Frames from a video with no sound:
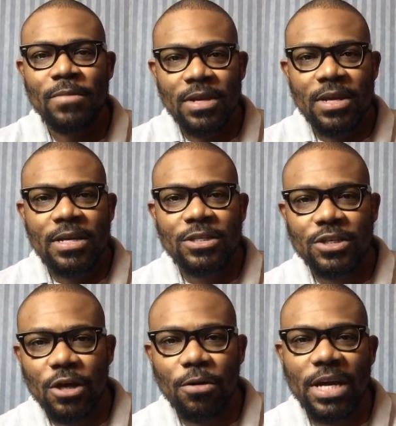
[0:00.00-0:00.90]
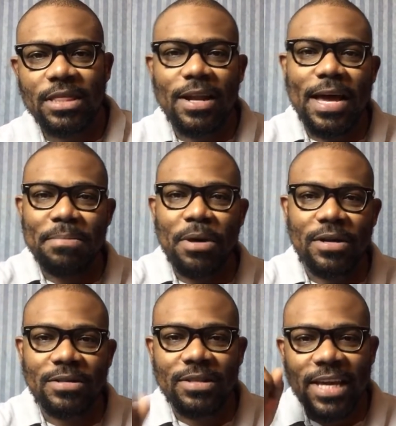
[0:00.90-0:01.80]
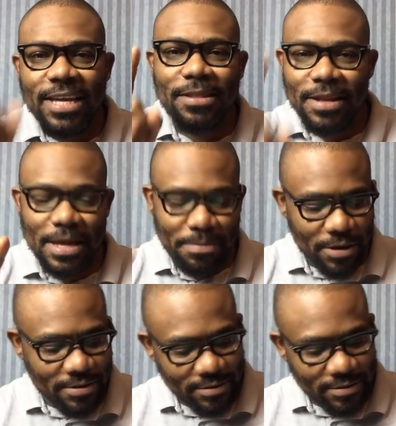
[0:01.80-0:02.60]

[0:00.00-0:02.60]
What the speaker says: So hit the like button, hit the like button.